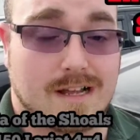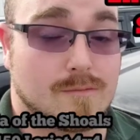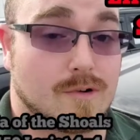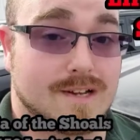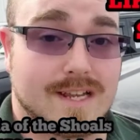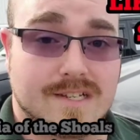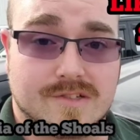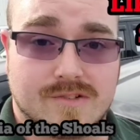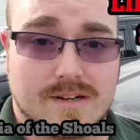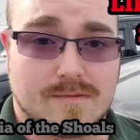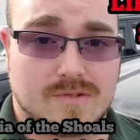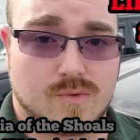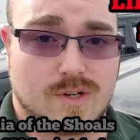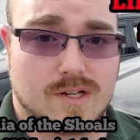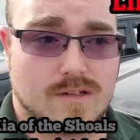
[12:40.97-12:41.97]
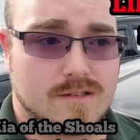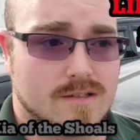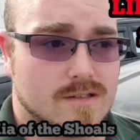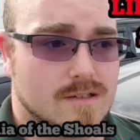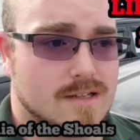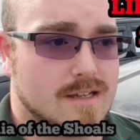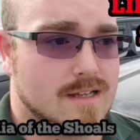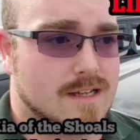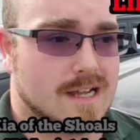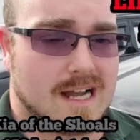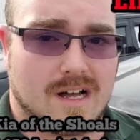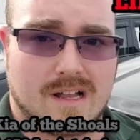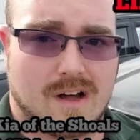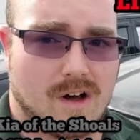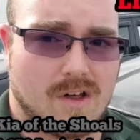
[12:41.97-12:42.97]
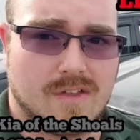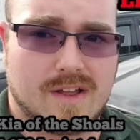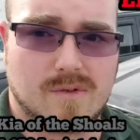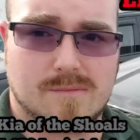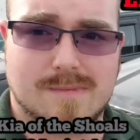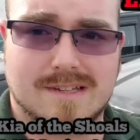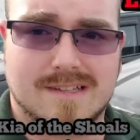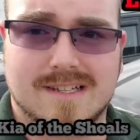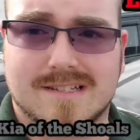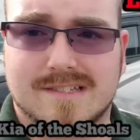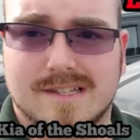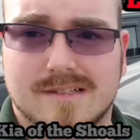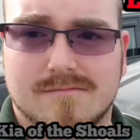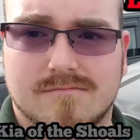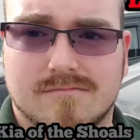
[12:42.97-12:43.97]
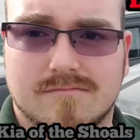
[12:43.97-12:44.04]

I'm on Instagram as well. All that will be listed